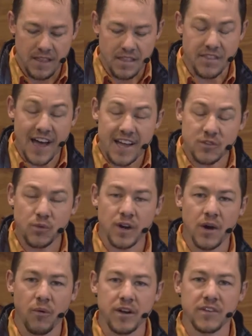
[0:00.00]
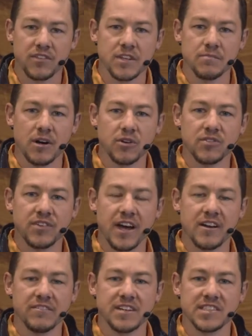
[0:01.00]
That's what I want to see most
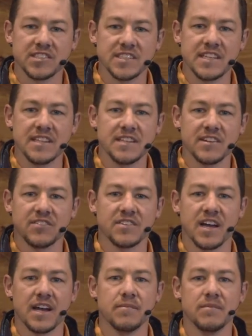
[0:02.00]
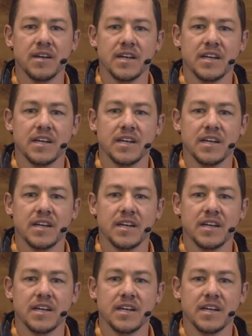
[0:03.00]
out of us in this time.